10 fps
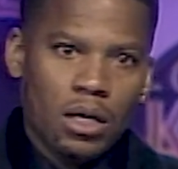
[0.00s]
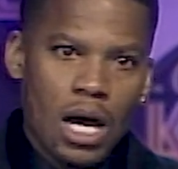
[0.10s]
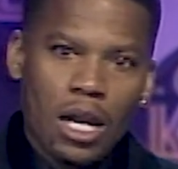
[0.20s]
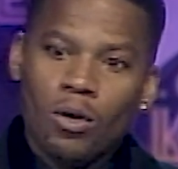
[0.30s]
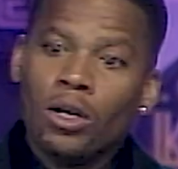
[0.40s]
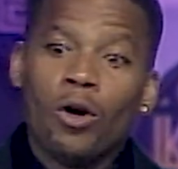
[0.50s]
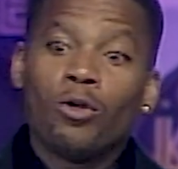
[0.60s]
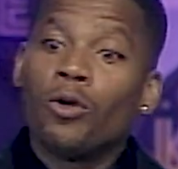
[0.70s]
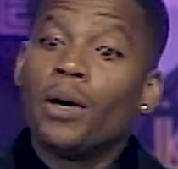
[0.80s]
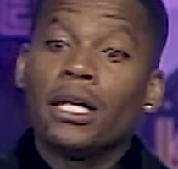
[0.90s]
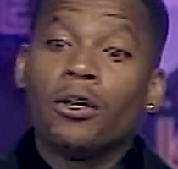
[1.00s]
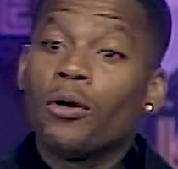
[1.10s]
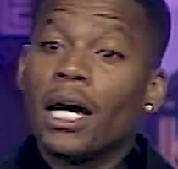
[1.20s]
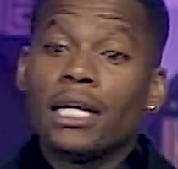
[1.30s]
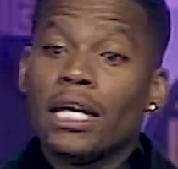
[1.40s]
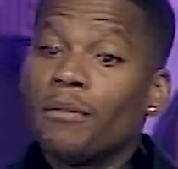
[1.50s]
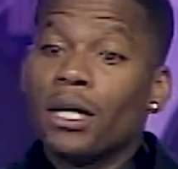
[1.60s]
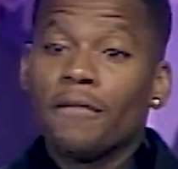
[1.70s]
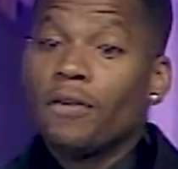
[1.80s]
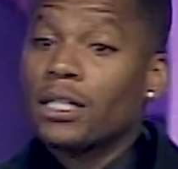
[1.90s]
I don't loan nobody no goddamn money.
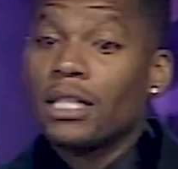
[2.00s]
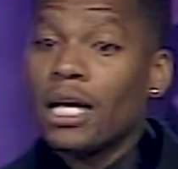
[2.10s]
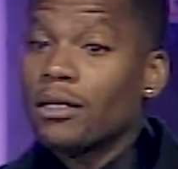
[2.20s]
Fuck that.